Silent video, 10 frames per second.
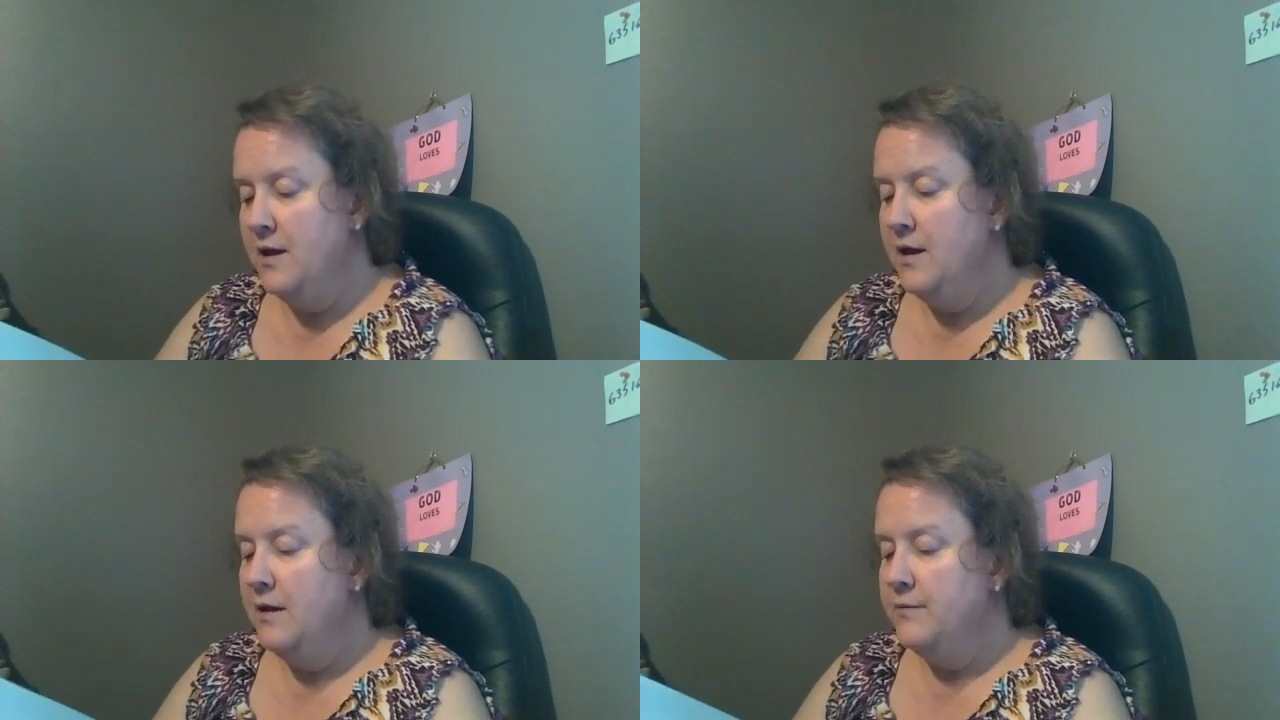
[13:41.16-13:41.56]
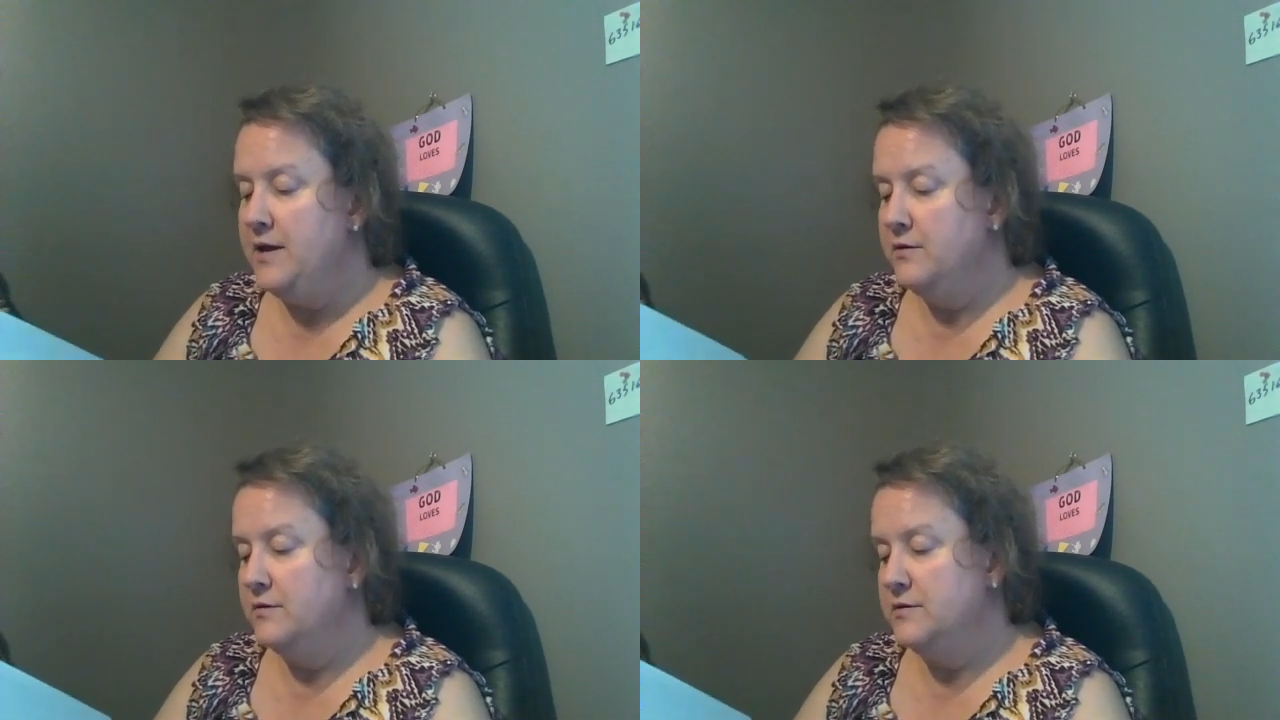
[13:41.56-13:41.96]

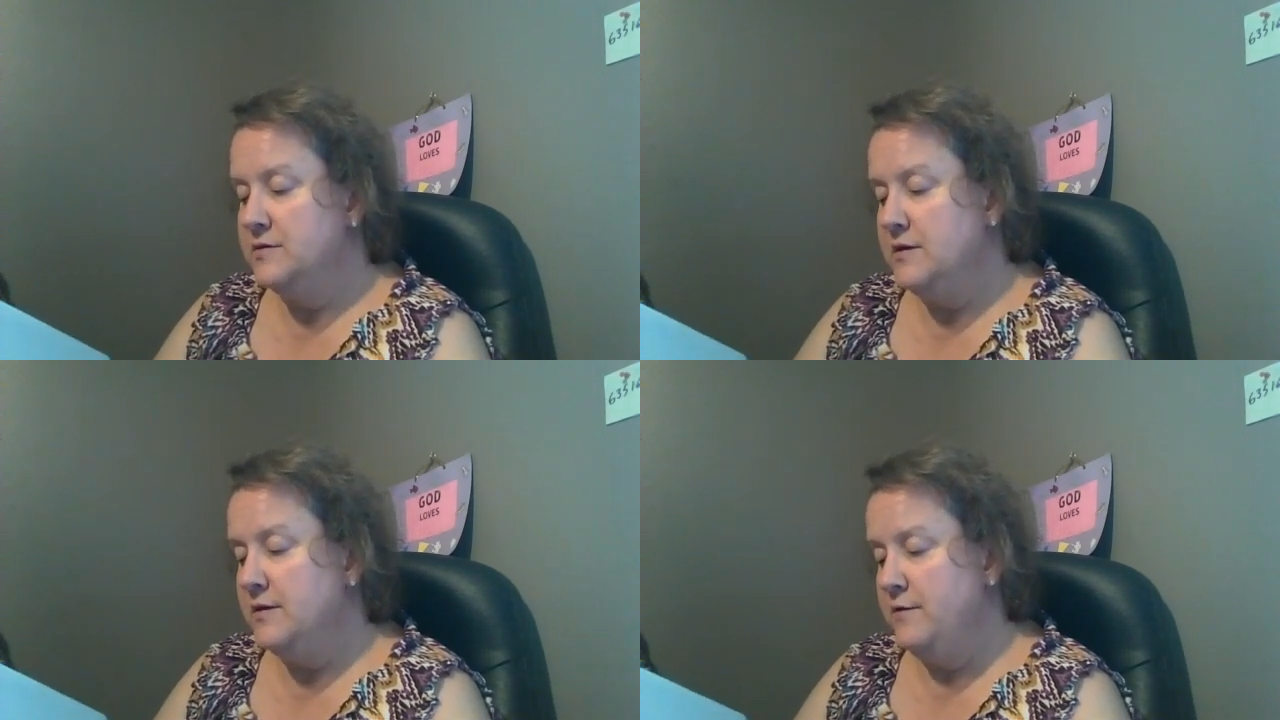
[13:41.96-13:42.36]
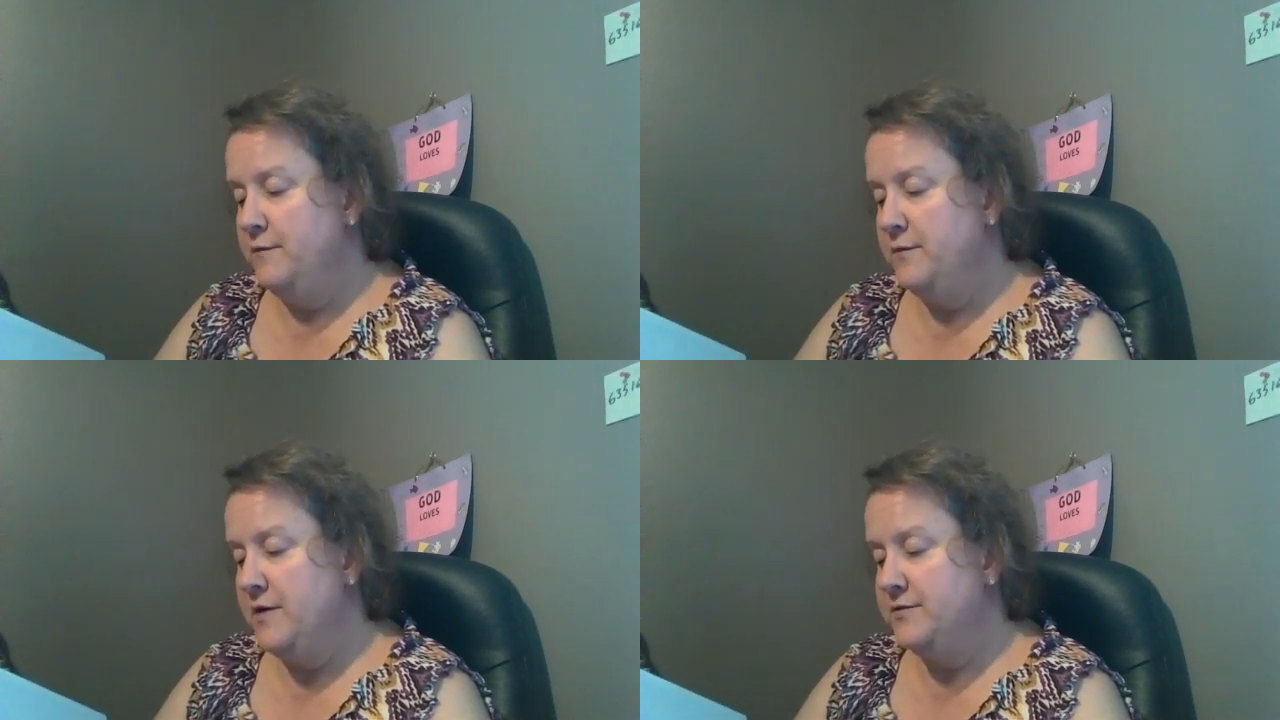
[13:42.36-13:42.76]
Peter, still out of
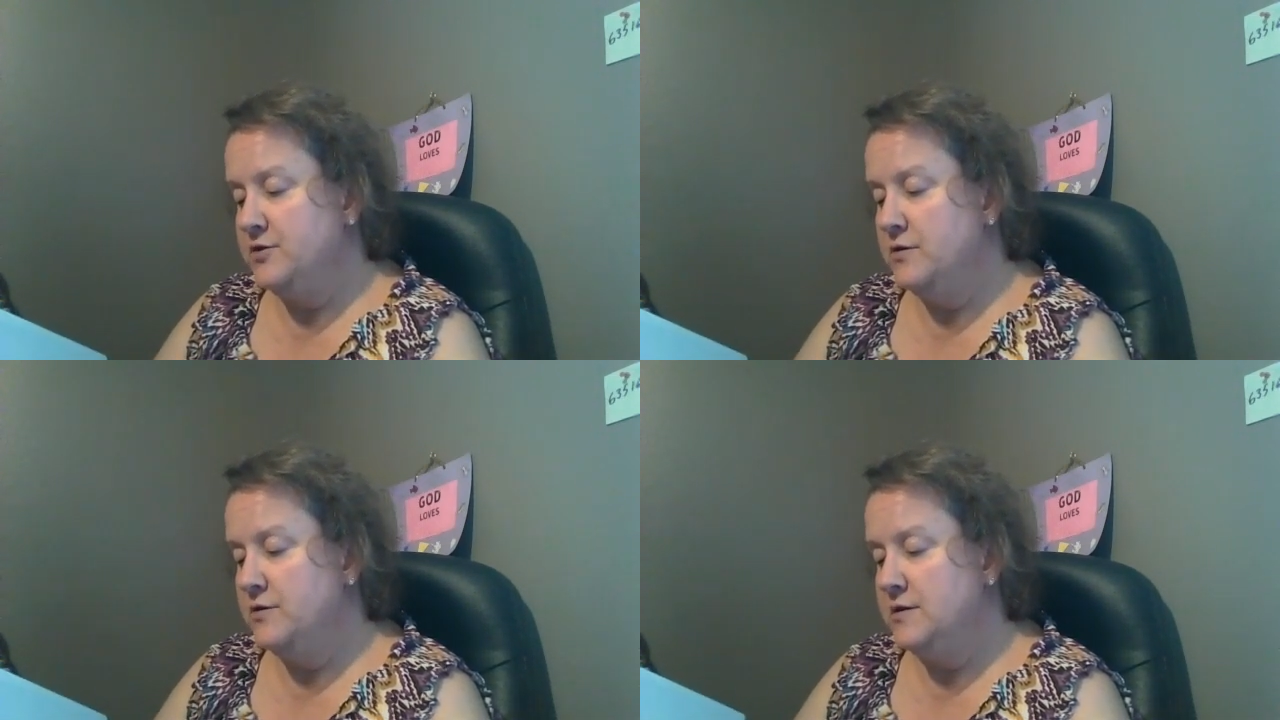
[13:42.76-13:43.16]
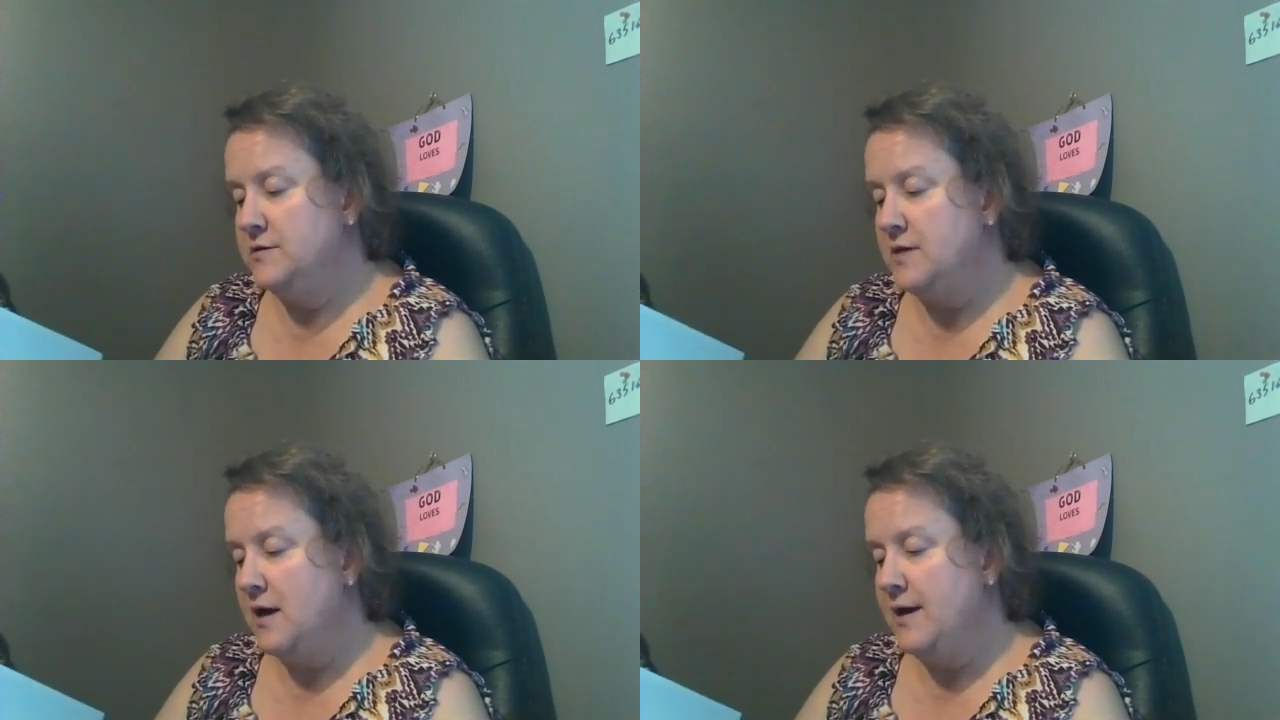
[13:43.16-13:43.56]
breath, turned and
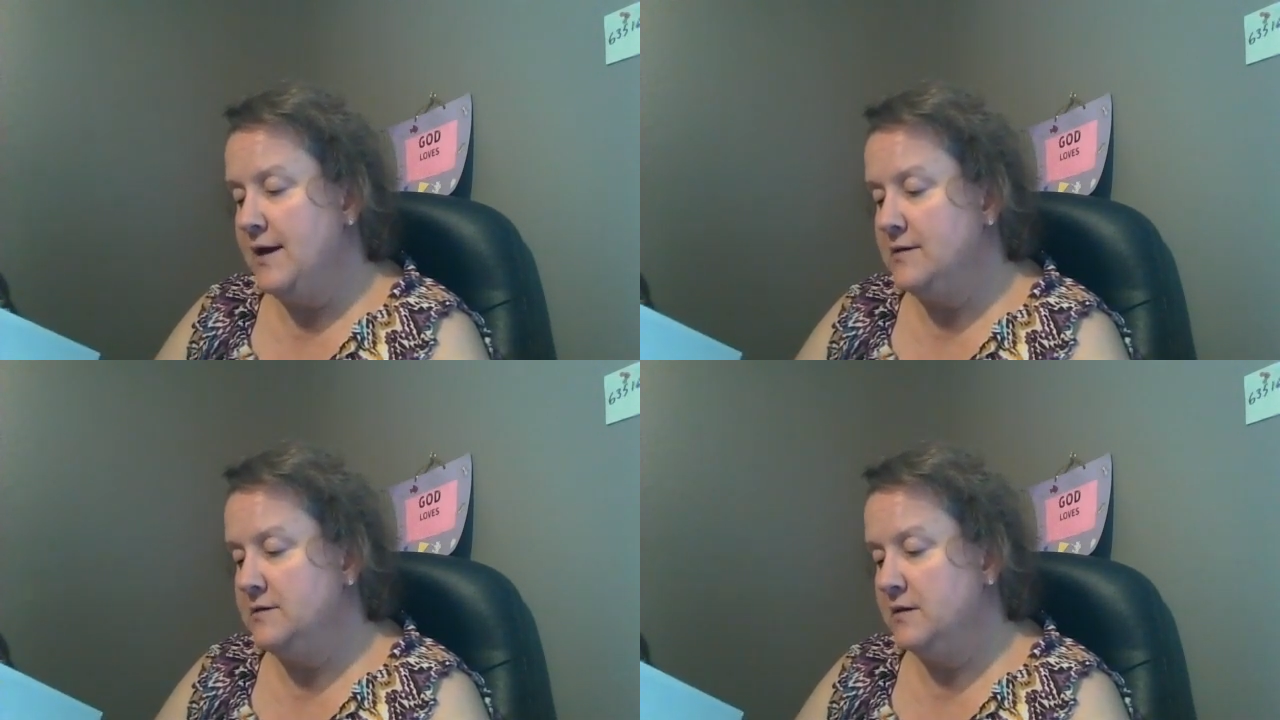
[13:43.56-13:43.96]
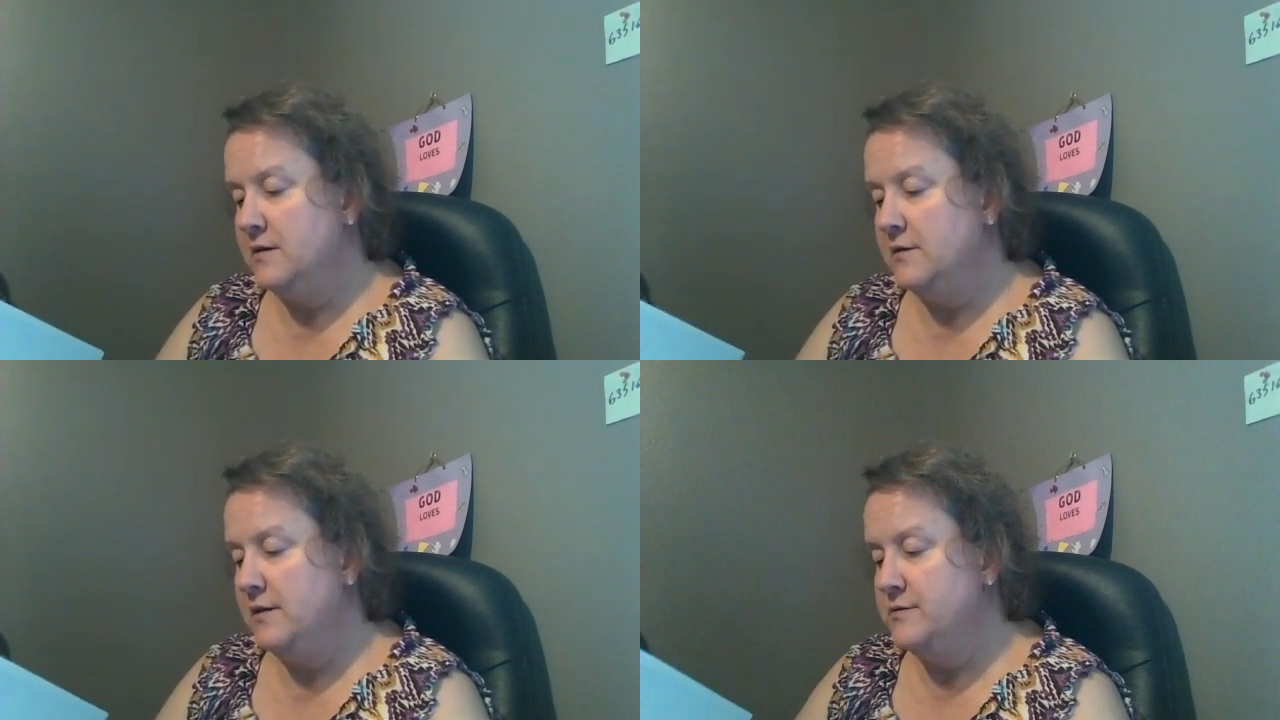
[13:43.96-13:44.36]
saw Aslan
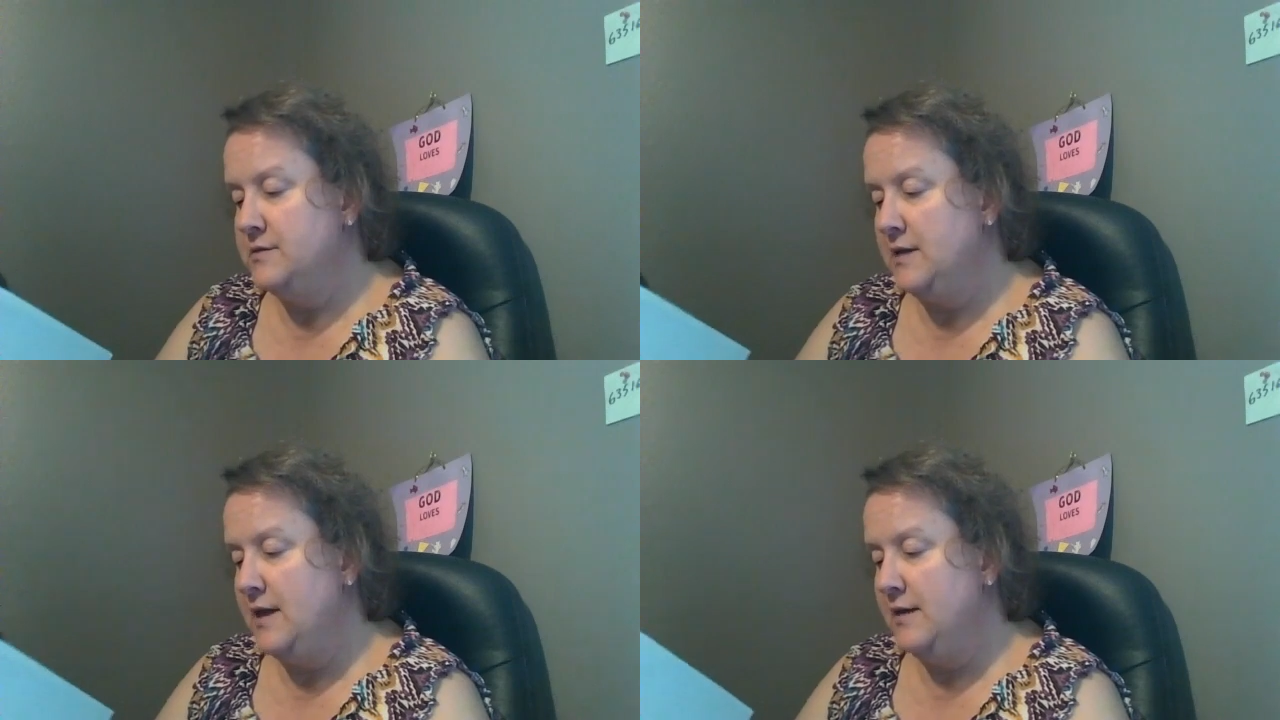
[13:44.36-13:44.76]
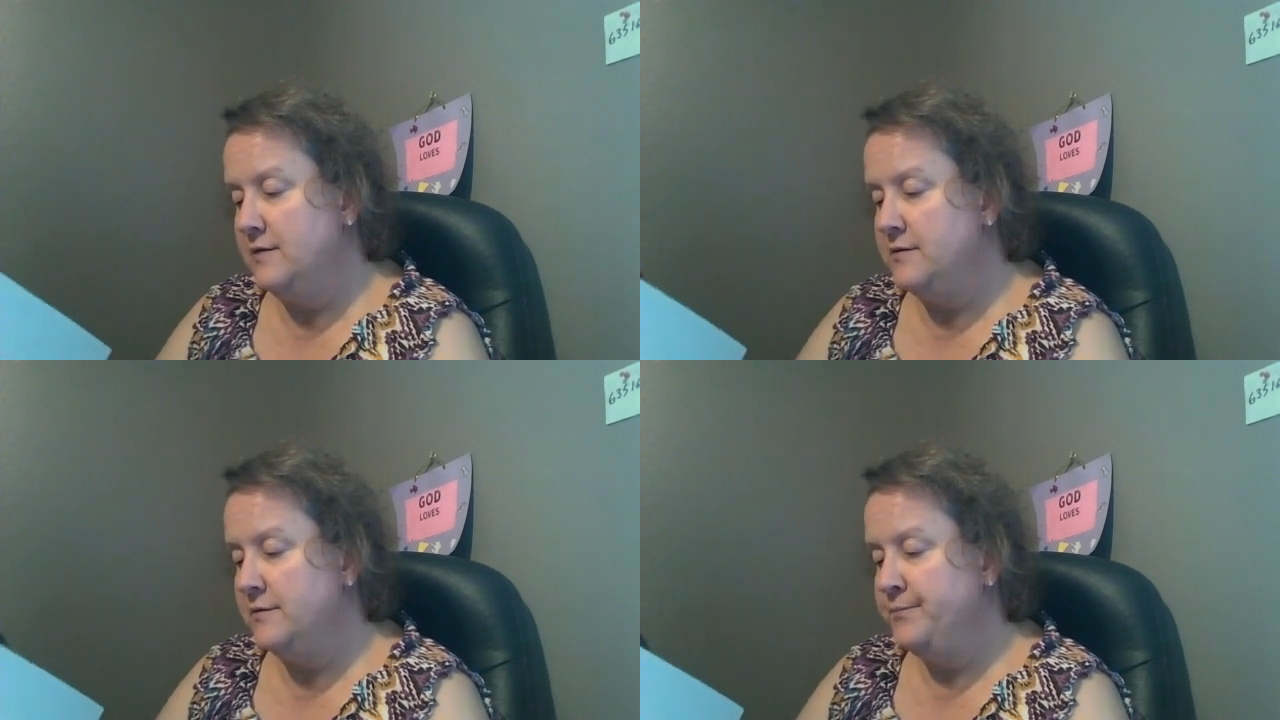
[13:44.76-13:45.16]
close at hand.